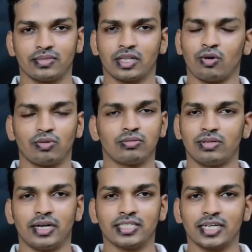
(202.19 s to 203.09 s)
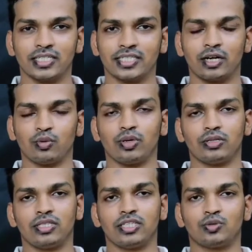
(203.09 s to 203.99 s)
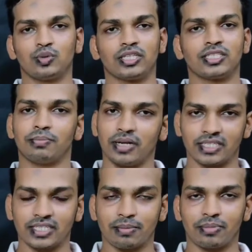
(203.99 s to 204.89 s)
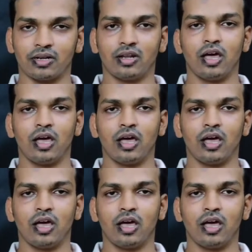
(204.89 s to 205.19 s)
Now let us understand this with a simple example.